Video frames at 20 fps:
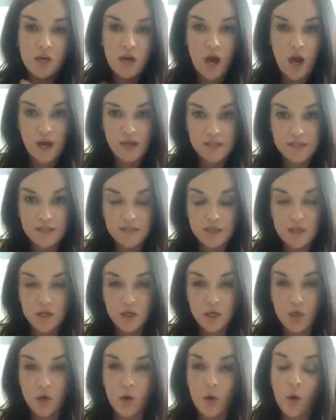
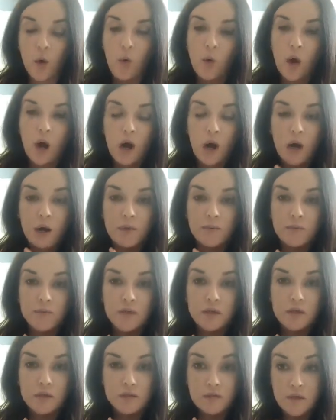ICU,
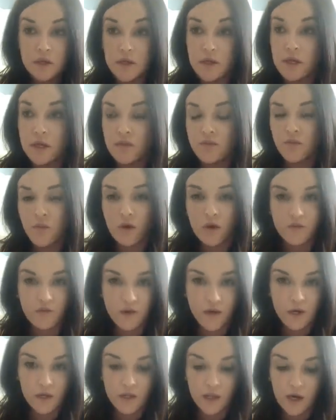the need for a
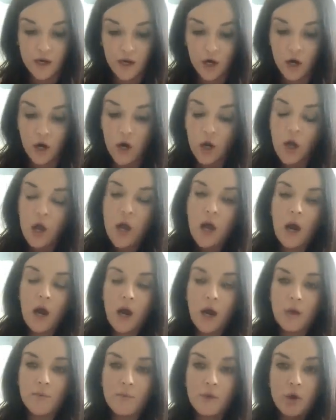ventilator,
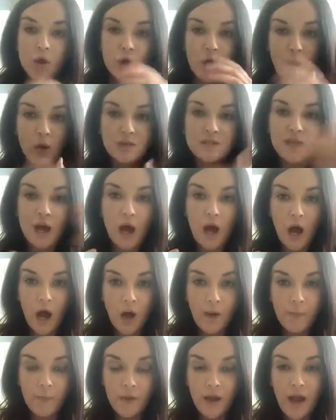goes
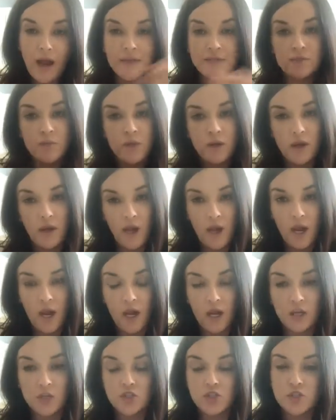up as we
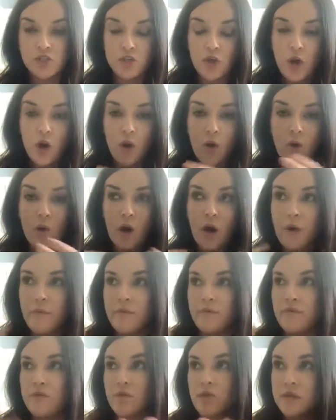age. So
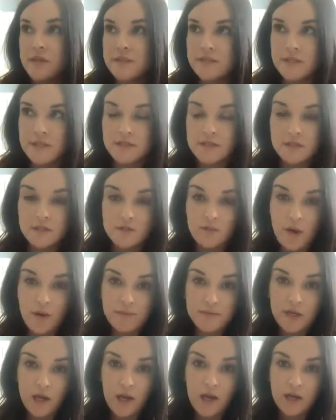if you look at CDC's
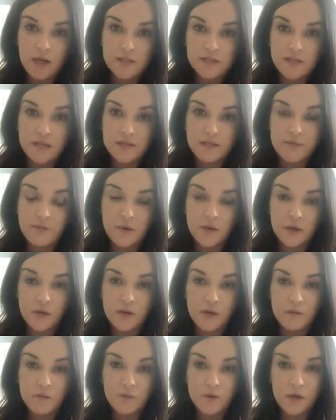website, it says
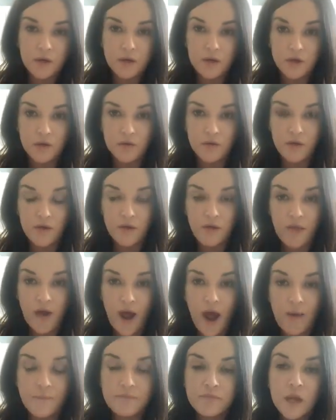pretty clearly
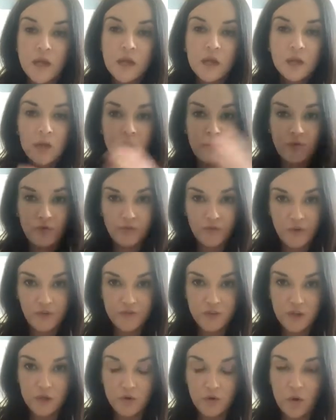that
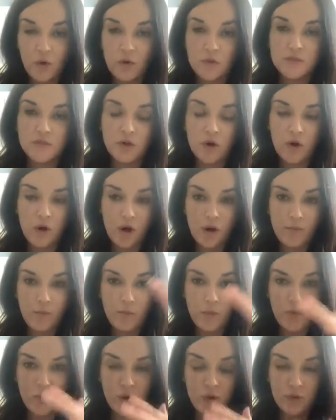50-year-olds are a
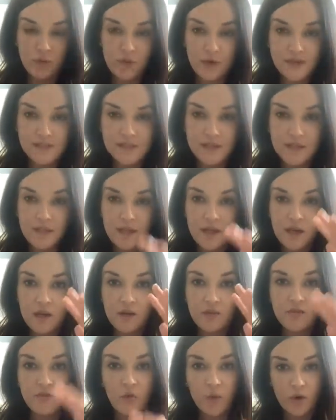more risk
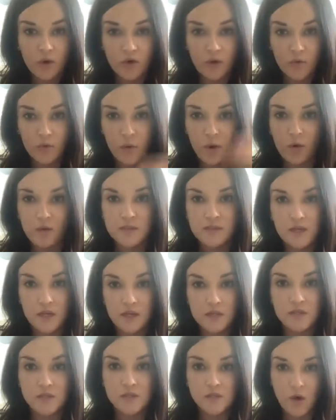than 40-year-olds,
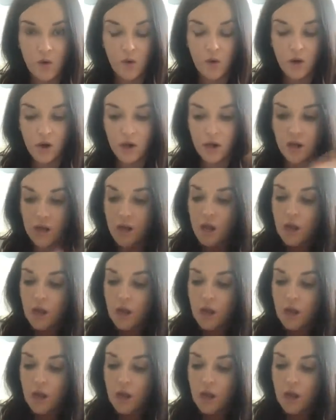and so on.